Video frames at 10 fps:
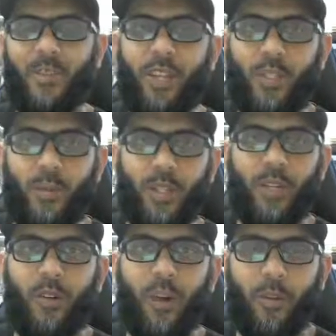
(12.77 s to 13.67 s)
In today's
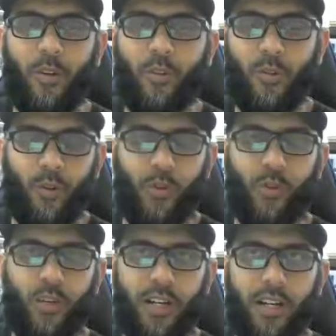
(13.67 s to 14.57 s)
video, I'm going to show you
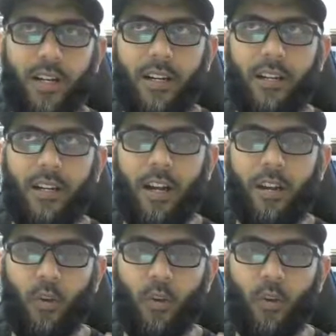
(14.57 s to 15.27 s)
a